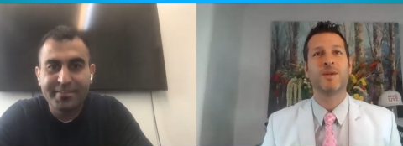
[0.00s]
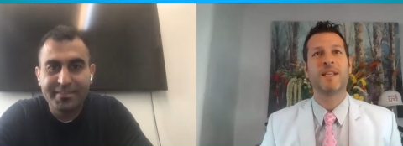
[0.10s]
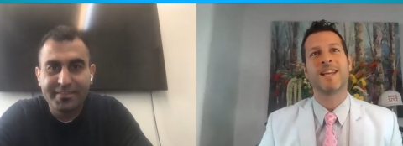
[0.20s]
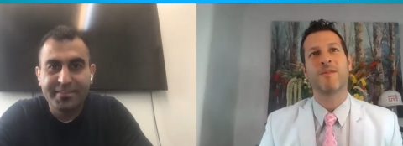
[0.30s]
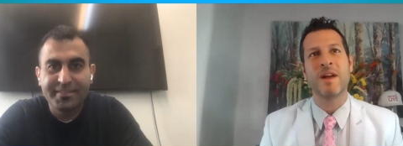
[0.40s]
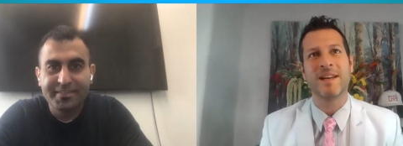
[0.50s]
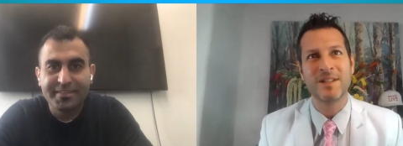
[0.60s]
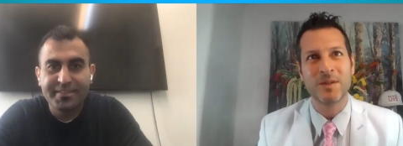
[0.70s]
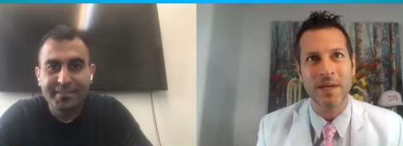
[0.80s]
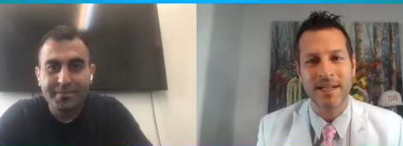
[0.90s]
Speaker 1: so let's get right
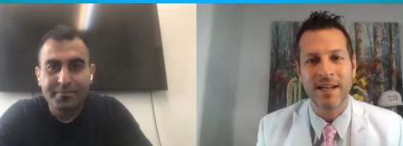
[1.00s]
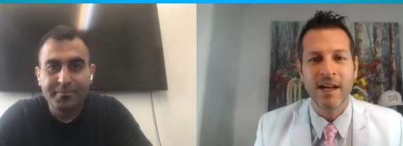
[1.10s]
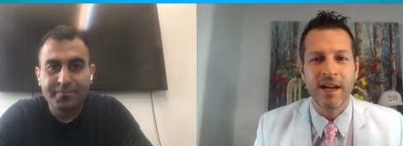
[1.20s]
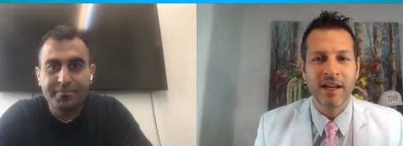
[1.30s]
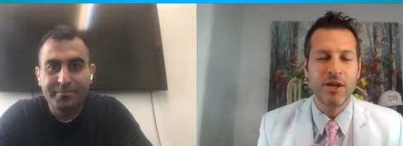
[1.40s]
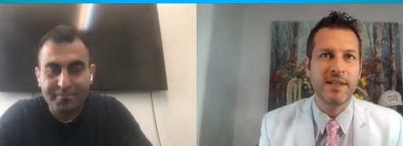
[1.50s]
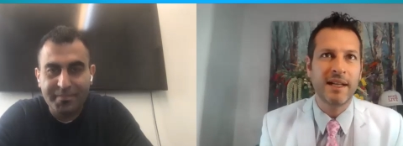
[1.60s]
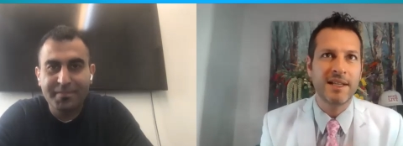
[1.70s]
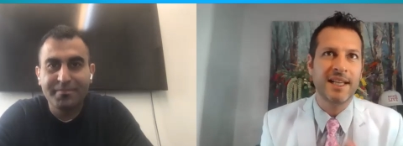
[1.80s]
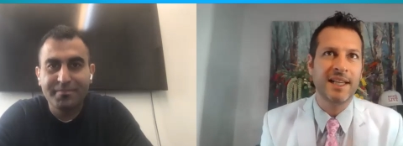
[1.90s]
into it. Can you
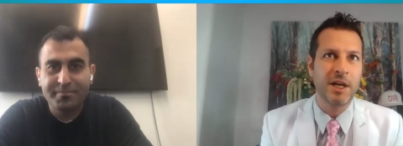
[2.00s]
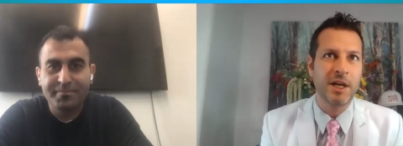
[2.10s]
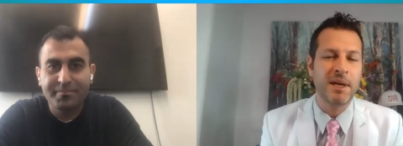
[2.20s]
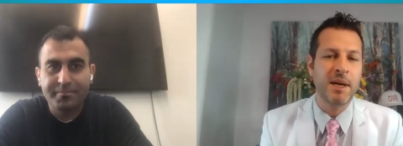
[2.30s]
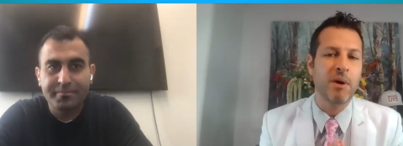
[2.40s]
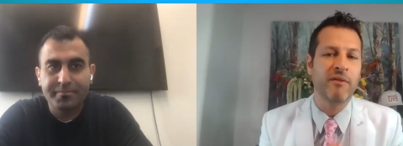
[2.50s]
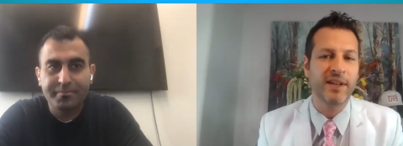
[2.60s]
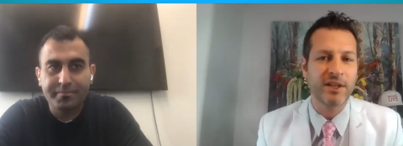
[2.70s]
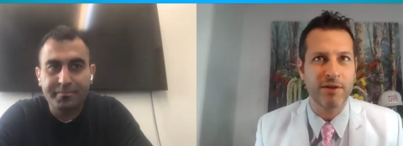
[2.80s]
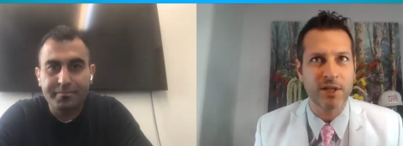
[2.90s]
tell us a little bit about
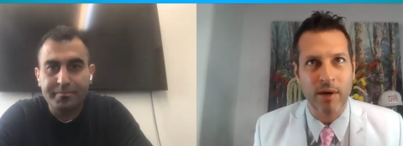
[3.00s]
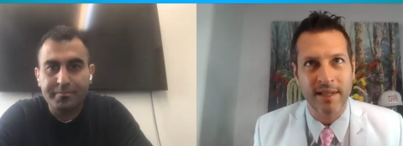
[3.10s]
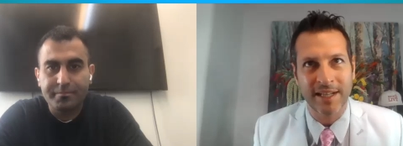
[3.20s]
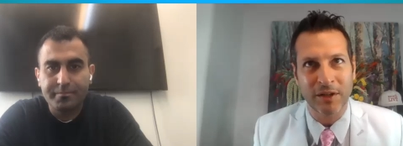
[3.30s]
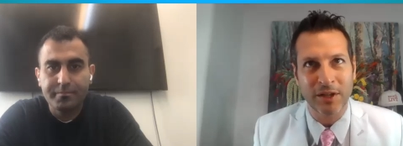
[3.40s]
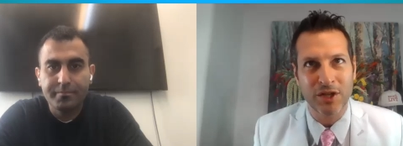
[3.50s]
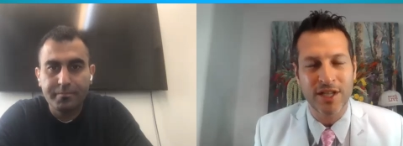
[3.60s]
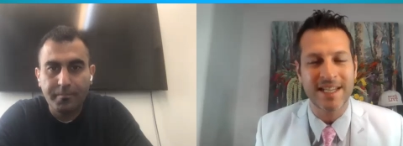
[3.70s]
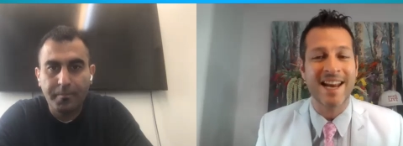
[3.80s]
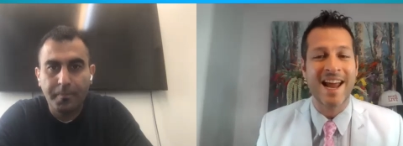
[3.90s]
Victory Square
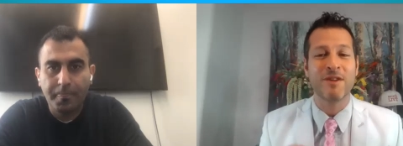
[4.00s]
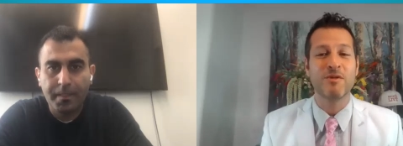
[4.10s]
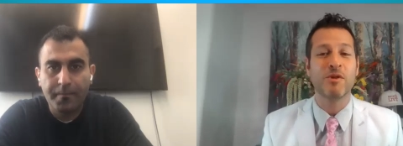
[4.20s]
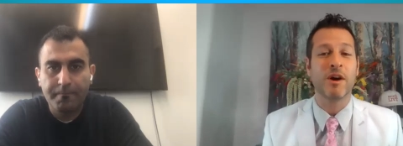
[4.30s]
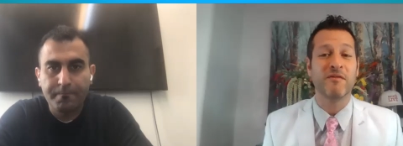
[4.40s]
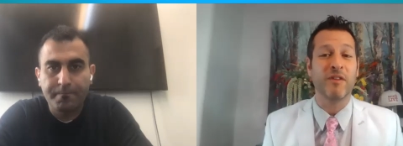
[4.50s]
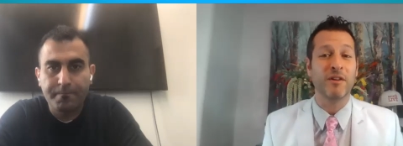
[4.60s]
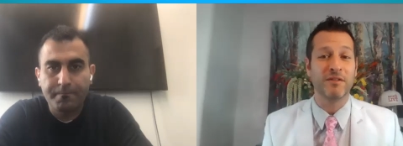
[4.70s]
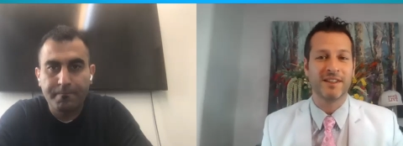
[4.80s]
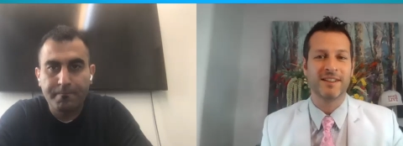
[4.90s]
Technologies and how you got
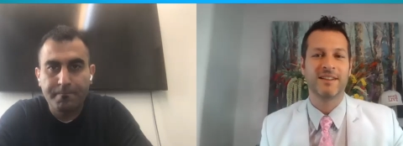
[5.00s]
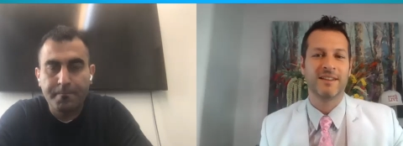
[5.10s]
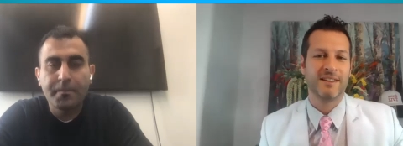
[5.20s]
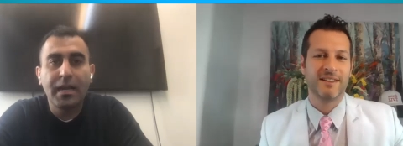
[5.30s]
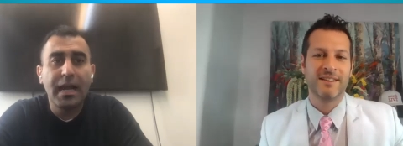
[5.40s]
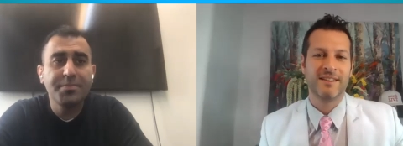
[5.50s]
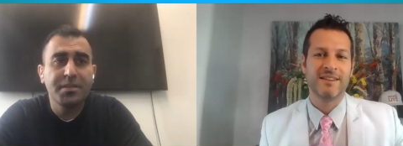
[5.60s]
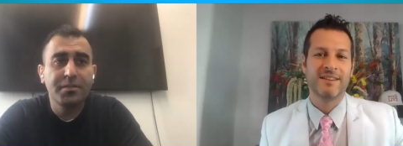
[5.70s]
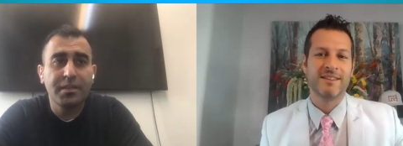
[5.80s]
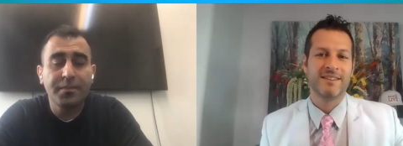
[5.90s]
involved?
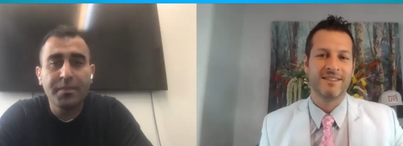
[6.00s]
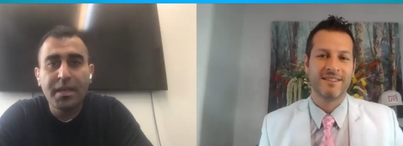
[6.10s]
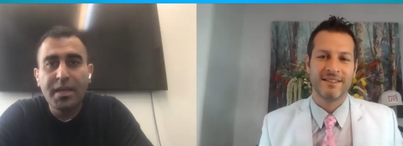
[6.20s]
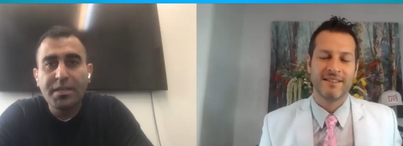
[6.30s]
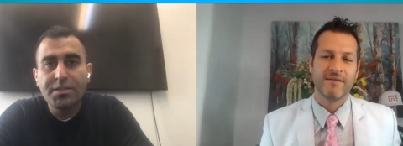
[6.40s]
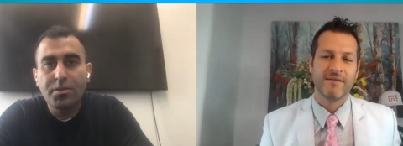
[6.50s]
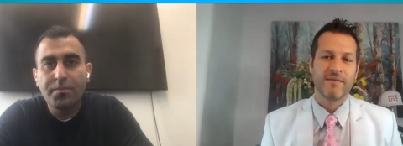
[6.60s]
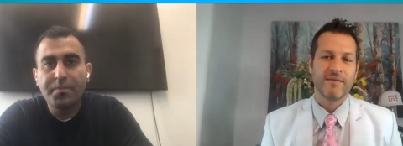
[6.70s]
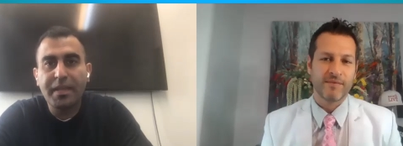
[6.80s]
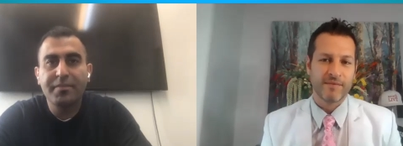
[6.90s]
Speaker 2: Absolutely.
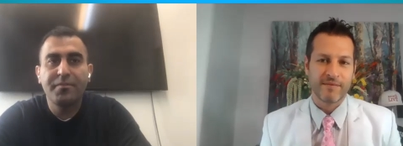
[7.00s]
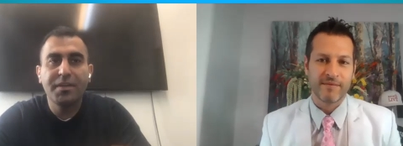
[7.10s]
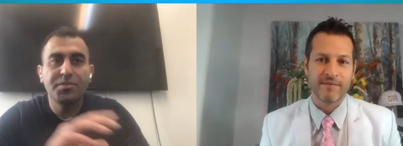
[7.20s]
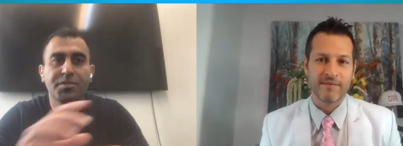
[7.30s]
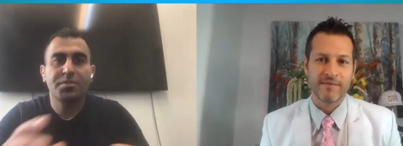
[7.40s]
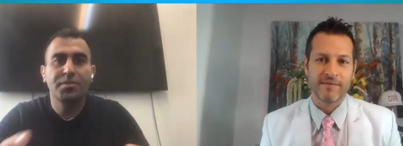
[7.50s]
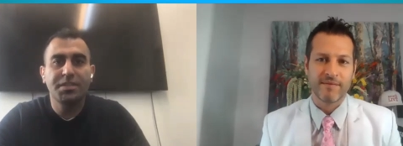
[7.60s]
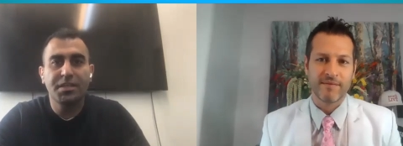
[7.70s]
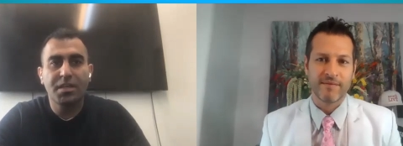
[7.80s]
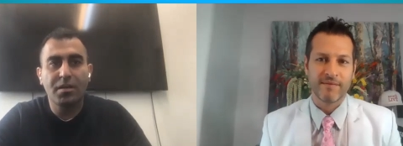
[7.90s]
So at Victory Square
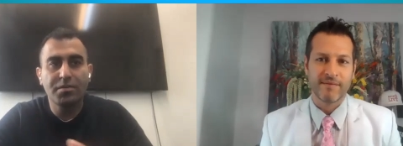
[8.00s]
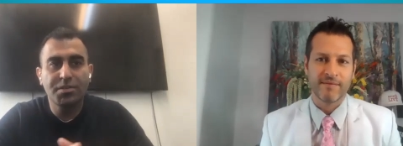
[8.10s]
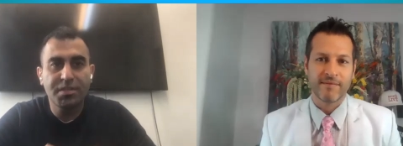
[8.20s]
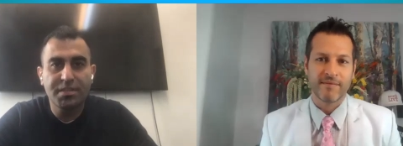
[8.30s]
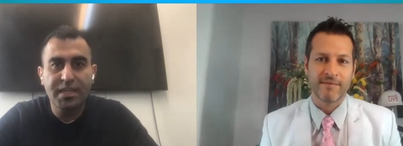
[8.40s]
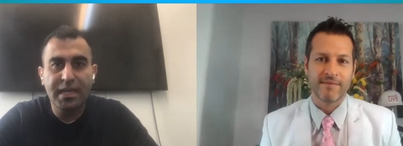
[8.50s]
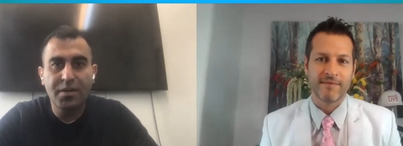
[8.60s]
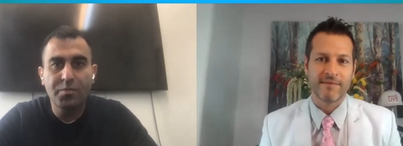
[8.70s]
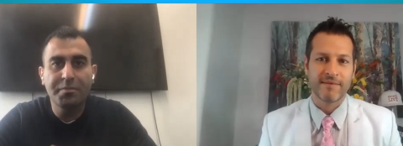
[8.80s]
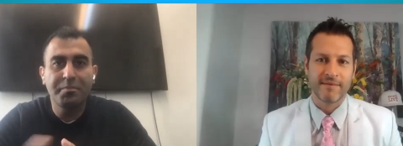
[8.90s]
Technologies,
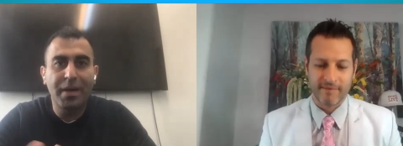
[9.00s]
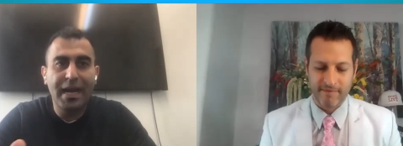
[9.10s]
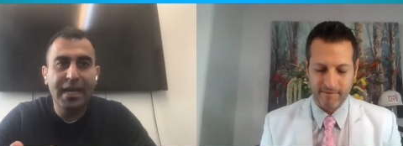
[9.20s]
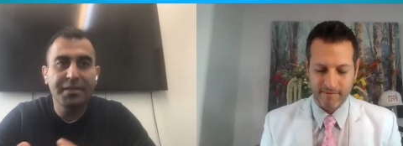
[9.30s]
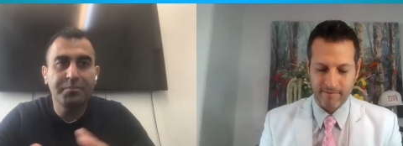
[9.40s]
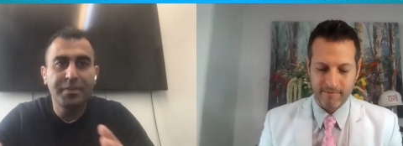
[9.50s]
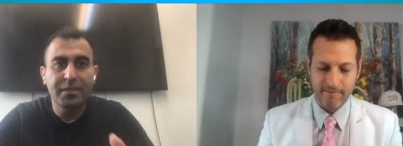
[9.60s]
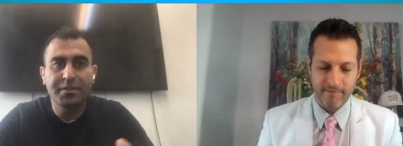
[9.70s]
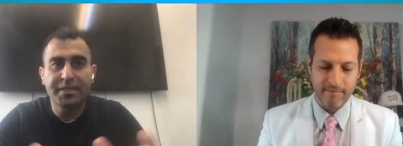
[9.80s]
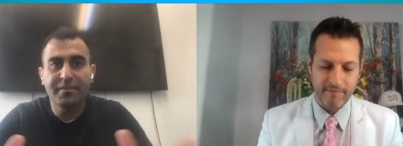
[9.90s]
we buy,
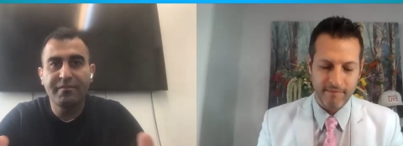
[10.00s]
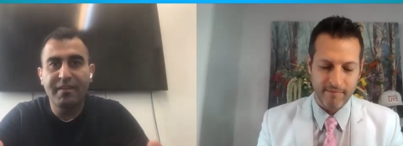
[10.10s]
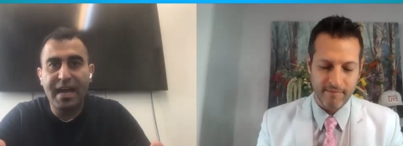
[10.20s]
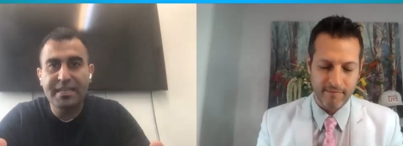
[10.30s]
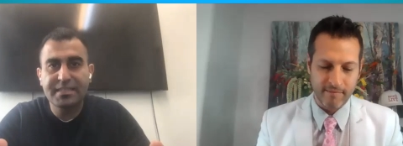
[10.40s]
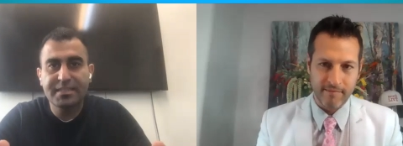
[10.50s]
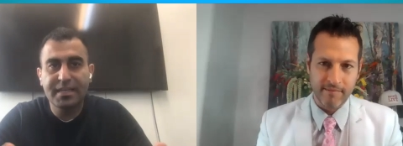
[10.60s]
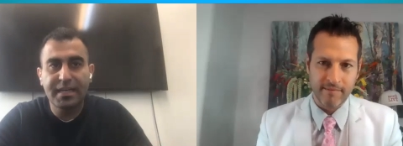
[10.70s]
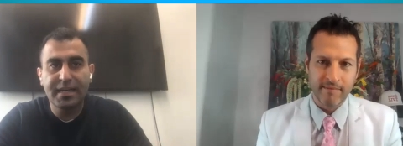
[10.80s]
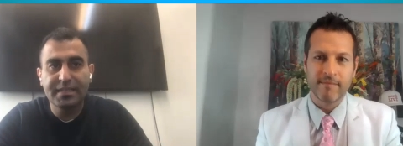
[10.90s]
build, and invest
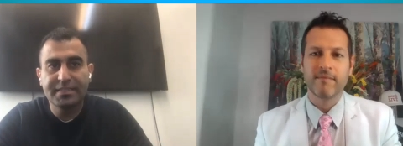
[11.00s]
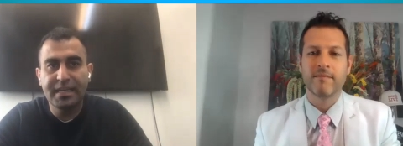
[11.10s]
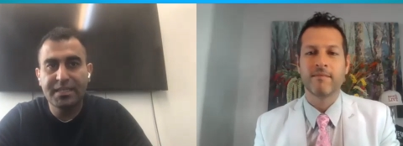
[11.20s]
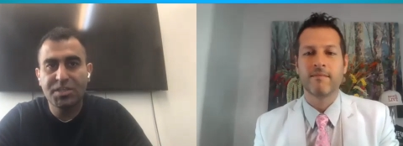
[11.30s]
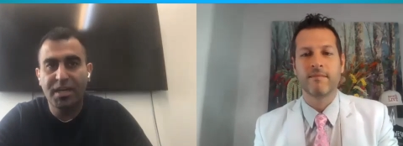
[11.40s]
in tech